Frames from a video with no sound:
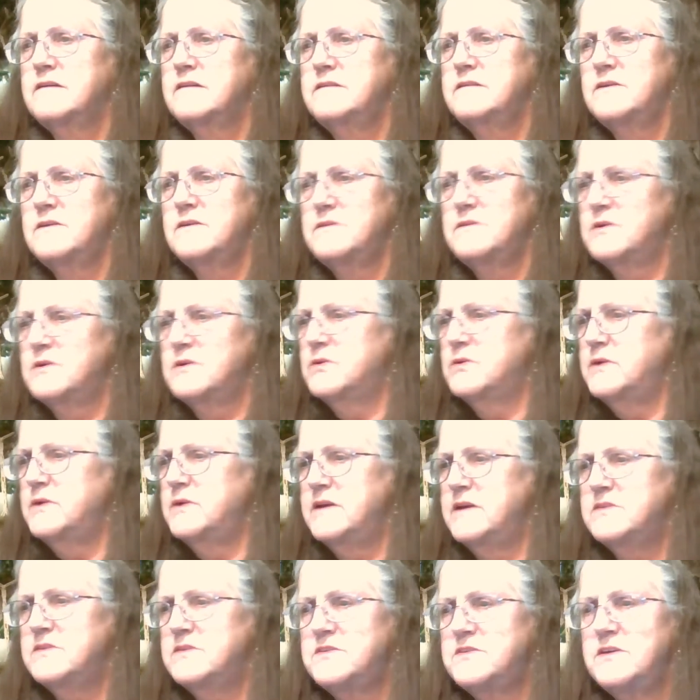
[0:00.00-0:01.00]
Don't know who
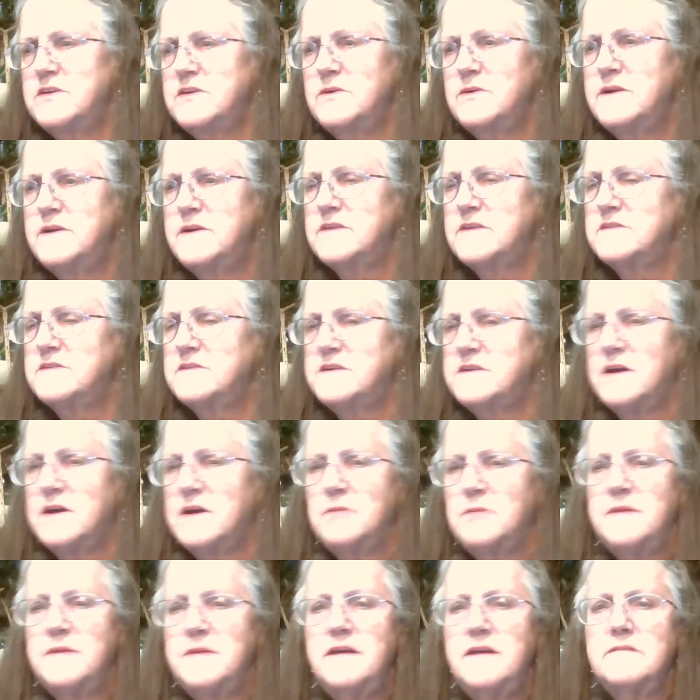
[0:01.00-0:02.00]
he is to you. He doesn't
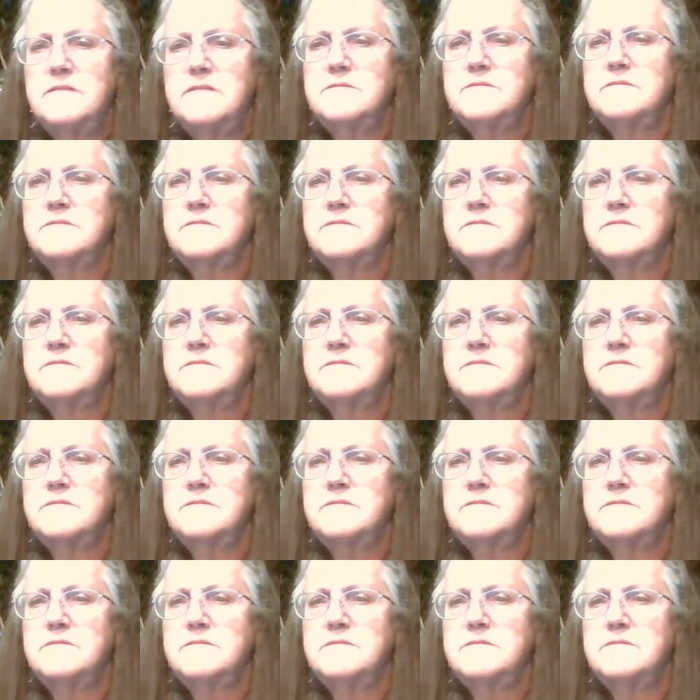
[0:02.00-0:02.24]
tell me.